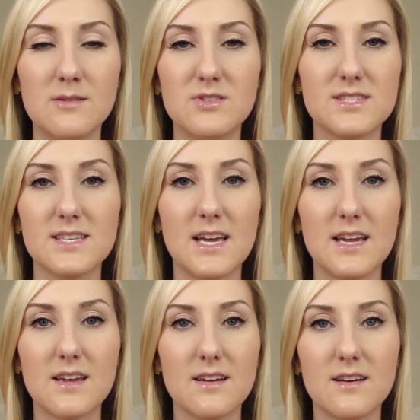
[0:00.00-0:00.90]
I'm just
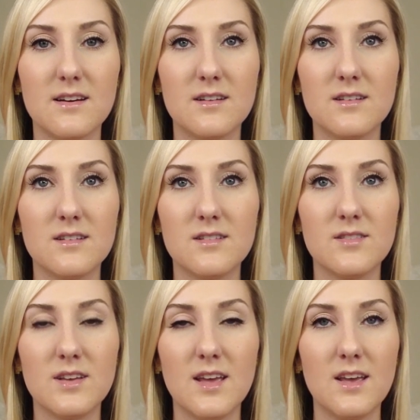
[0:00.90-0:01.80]
like, ugh,
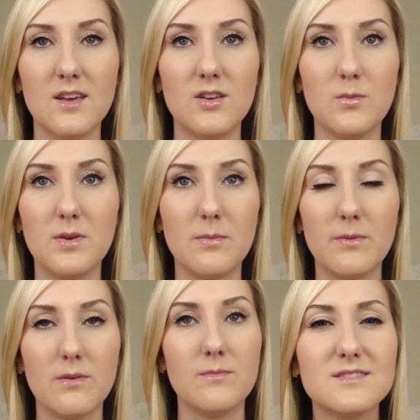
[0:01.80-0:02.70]
you
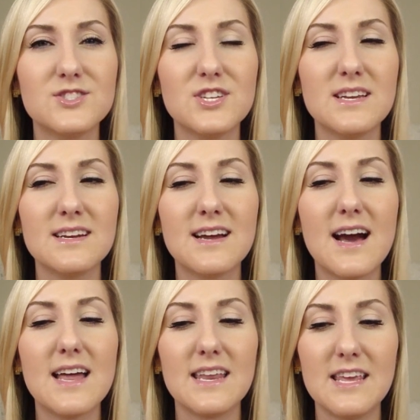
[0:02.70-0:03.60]
people. Jenna
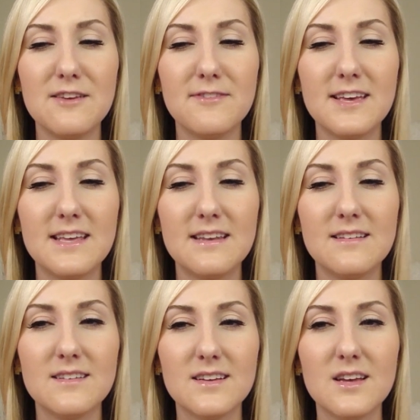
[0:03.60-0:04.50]
got
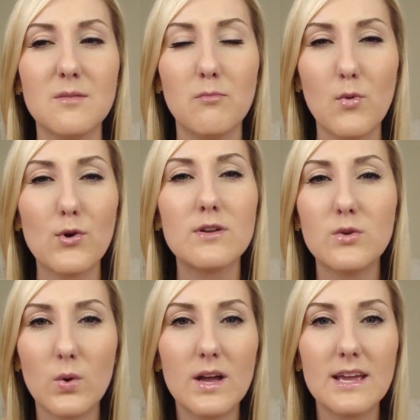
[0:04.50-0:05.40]
even more
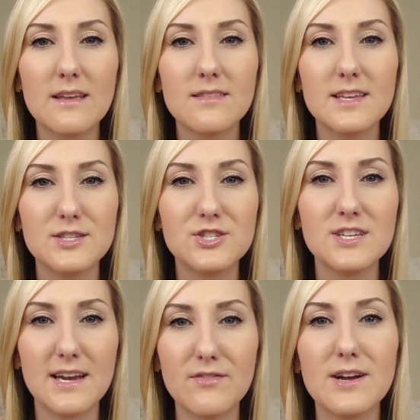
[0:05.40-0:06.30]
annoying than
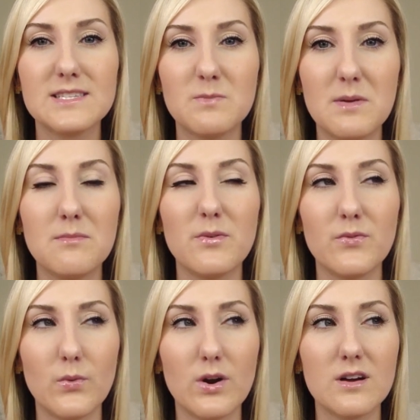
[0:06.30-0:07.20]
she ever has been
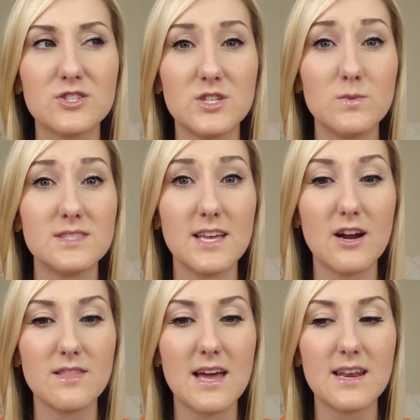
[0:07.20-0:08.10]
before. She was
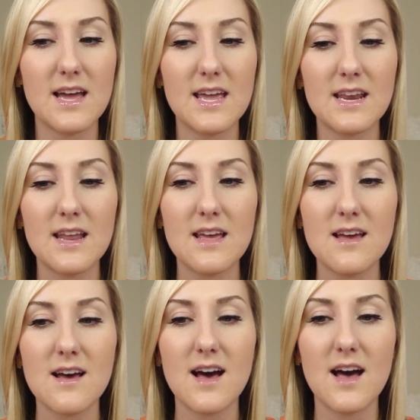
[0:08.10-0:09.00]
there that night,
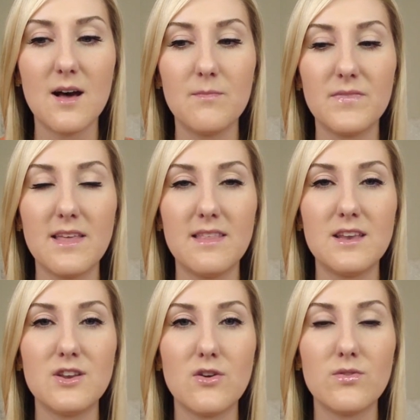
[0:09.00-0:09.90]
and
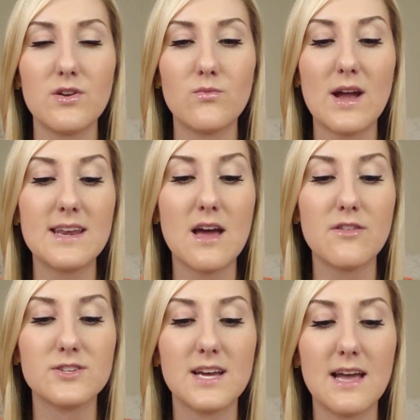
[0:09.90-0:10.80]
then right now
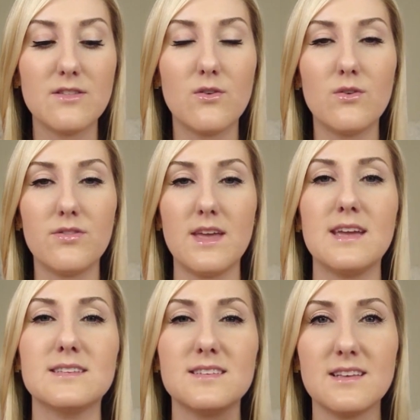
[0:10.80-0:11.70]
they're tying the whole
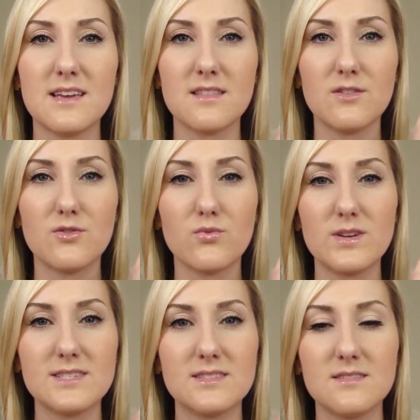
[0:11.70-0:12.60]
thing into the little
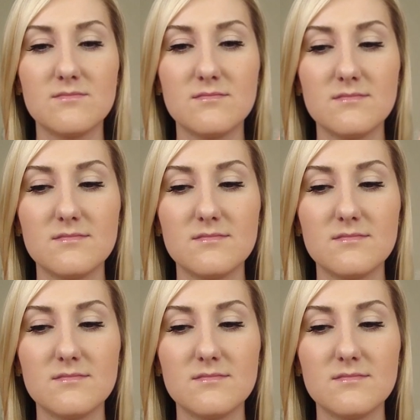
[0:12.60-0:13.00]
wrist